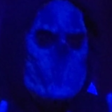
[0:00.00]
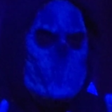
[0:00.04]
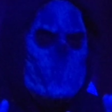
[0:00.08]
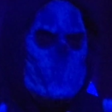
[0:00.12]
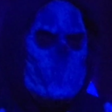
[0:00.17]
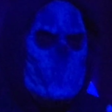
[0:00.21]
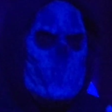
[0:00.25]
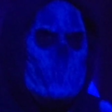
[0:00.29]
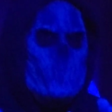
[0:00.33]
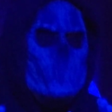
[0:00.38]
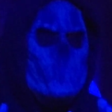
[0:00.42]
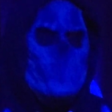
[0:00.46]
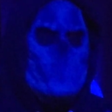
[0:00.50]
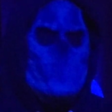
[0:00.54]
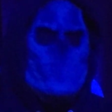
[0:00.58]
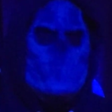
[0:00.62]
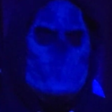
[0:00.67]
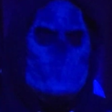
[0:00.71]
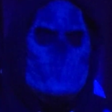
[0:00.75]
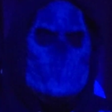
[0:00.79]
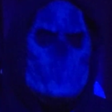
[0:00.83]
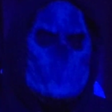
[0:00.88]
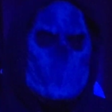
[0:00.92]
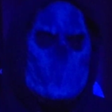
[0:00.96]
along the way
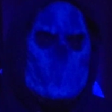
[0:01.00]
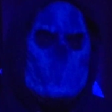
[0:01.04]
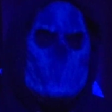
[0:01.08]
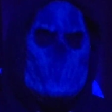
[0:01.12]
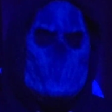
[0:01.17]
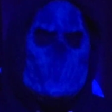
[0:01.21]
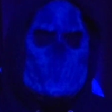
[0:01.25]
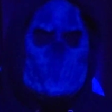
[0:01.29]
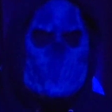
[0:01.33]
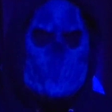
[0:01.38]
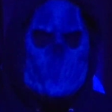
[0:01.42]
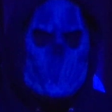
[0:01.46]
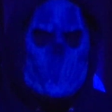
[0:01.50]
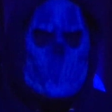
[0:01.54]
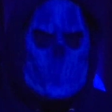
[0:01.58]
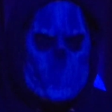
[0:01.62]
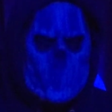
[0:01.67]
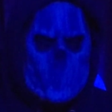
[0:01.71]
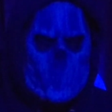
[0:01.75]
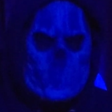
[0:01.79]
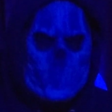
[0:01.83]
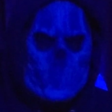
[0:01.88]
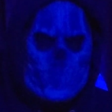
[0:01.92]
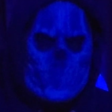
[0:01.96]
ruined Daniel
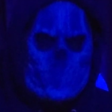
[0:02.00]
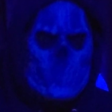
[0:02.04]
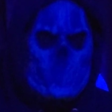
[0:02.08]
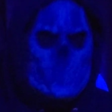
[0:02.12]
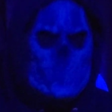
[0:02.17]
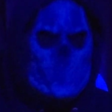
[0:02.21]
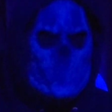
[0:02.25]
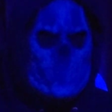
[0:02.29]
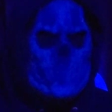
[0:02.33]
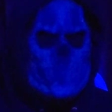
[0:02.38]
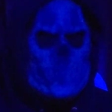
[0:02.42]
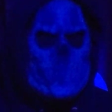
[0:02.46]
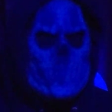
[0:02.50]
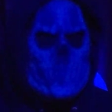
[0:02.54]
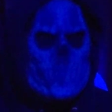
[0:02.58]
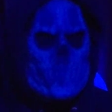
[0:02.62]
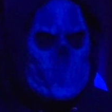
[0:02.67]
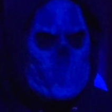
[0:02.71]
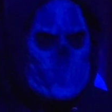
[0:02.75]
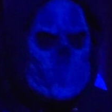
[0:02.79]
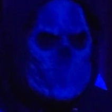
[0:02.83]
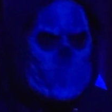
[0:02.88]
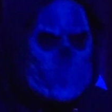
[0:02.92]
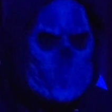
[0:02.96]
Jones, but
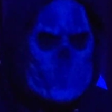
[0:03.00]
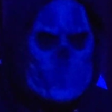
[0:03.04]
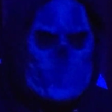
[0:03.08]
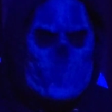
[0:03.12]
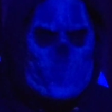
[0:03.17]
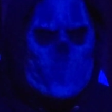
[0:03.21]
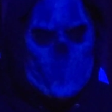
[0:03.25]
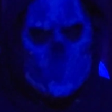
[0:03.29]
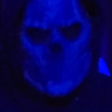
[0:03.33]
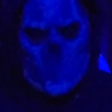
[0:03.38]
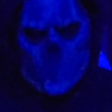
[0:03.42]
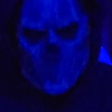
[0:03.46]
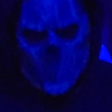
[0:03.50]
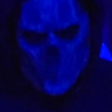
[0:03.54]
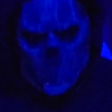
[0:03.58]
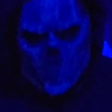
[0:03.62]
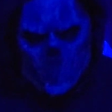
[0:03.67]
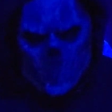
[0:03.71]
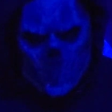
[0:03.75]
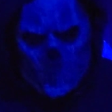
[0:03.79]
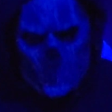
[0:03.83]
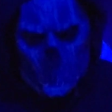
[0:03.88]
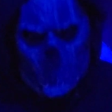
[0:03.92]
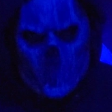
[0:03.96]
that's not important.
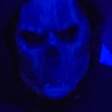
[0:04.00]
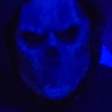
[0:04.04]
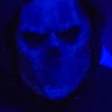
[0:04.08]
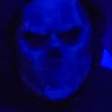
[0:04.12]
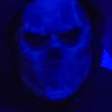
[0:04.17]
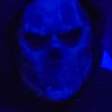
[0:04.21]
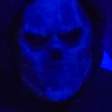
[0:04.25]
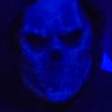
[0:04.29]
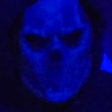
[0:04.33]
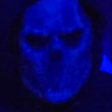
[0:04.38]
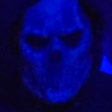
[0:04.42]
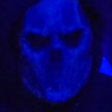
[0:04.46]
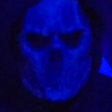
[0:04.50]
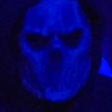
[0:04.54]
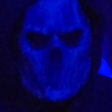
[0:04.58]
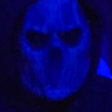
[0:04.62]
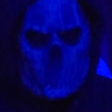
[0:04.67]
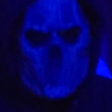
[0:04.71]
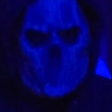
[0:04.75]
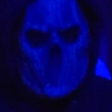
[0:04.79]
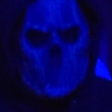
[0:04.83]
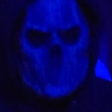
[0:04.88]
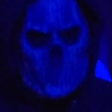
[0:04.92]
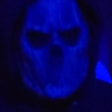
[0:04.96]
What's important is
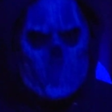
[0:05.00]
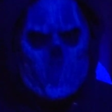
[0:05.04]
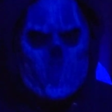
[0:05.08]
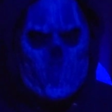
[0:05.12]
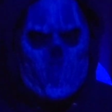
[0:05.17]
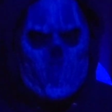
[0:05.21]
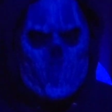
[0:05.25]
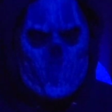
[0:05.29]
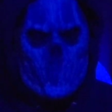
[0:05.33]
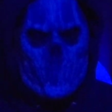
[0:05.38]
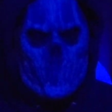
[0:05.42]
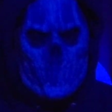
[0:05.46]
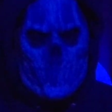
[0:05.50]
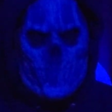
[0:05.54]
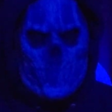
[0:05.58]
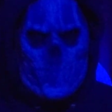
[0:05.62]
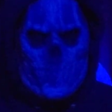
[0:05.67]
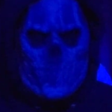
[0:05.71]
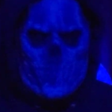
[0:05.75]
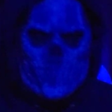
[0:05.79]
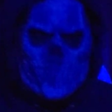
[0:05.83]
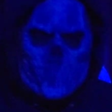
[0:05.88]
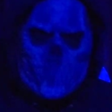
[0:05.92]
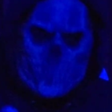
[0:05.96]

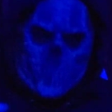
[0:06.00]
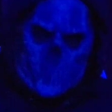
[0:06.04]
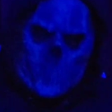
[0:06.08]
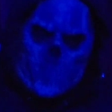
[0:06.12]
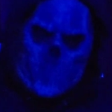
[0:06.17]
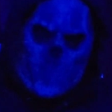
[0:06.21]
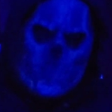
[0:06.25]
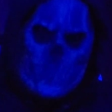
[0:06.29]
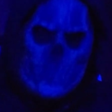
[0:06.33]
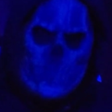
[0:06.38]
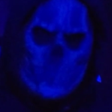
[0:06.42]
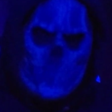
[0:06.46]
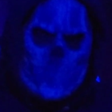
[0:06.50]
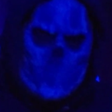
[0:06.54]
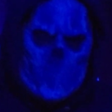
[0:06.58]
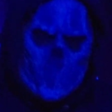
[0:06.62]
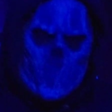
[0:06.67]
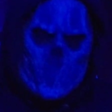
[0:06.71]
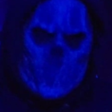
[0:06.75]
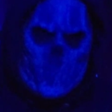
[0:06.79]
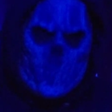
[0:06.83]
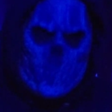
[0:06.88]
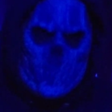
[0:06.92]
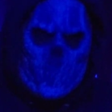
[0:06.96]
he's playing well
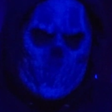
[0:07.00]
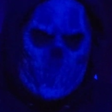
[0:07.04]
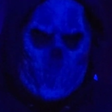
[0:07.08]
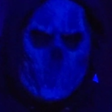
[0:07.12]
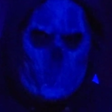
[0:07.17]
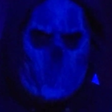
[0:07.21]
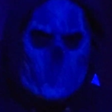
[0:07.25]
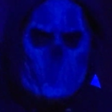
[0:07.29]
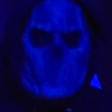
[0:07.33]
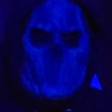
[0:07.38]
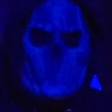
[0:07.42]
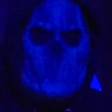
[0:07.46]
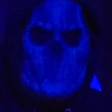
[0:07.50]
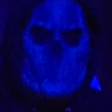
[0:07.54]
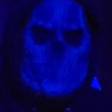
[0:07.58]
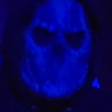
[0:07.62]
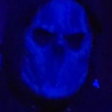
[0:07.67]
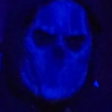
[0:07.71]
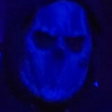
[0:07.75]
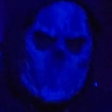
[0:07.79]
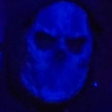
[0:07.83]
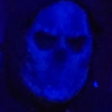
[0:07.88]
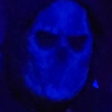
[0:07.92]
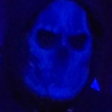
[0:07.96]
lately. We'll
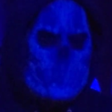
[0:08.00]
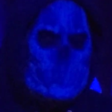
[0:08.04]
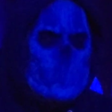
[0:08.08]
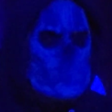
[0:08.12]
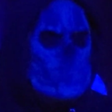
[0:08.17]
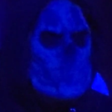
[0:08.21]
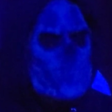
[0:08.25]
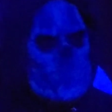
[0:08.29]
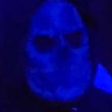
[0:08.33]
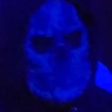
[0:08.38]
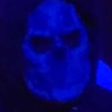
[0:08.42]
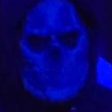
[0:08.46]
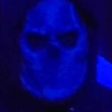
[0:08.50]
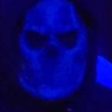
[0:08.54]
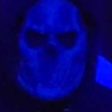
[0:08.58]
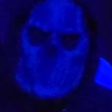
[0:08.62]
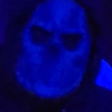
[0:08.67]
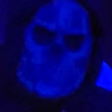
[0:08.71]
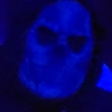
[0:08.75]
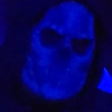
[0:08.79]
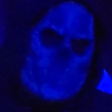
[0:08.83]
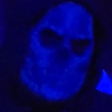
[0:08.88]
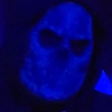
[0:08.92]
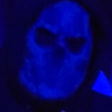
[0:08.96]
see what he does versus
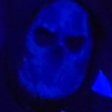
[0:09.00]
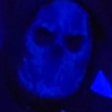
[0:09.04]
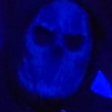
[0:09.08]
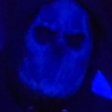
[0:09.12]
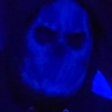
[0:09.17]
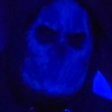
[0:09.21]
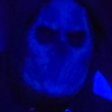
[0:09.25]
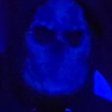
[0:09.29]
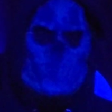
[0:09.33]
Dallas.